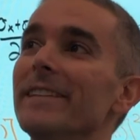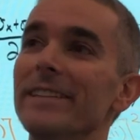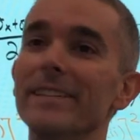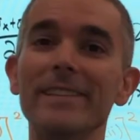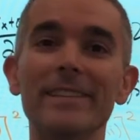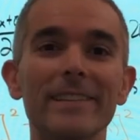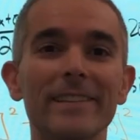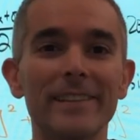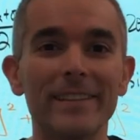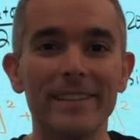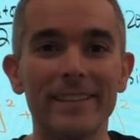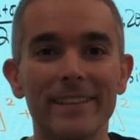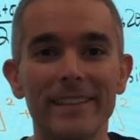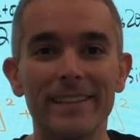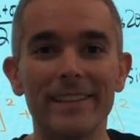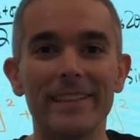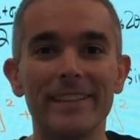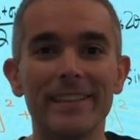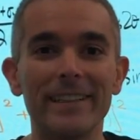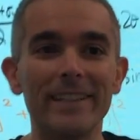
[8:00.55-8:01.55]
you.
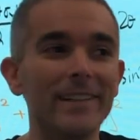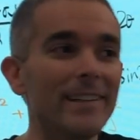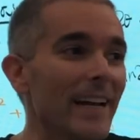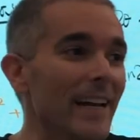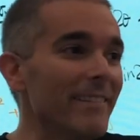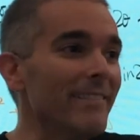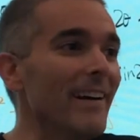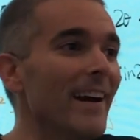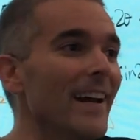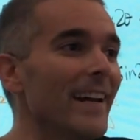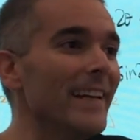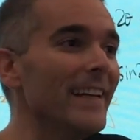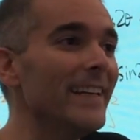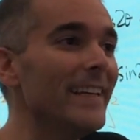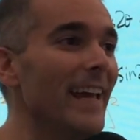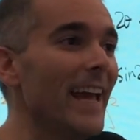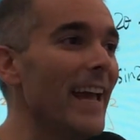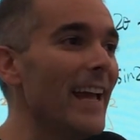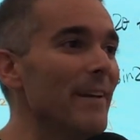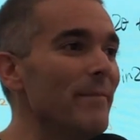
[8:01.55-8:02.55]
You ain't running
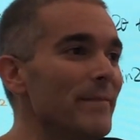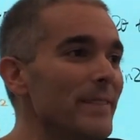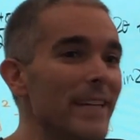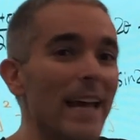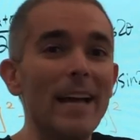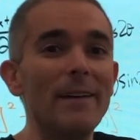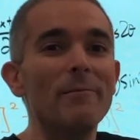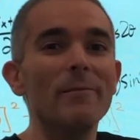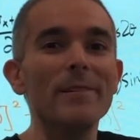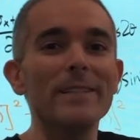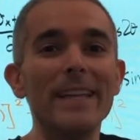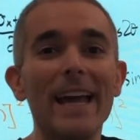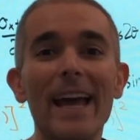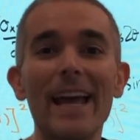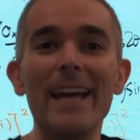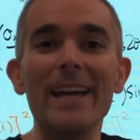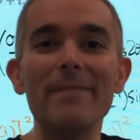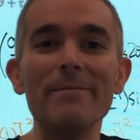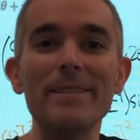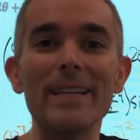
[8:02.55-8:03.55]
game, say Mohr's
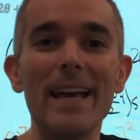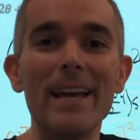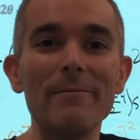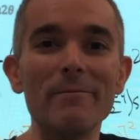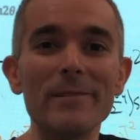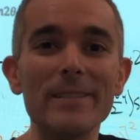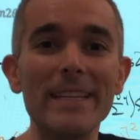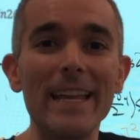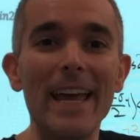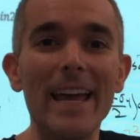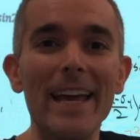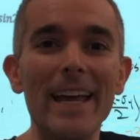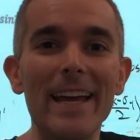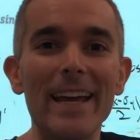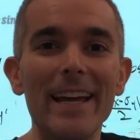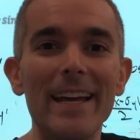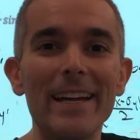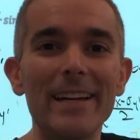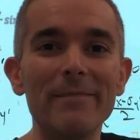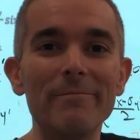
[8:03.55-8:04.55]
name, say Mohr's
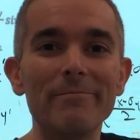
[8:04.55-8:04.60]
name.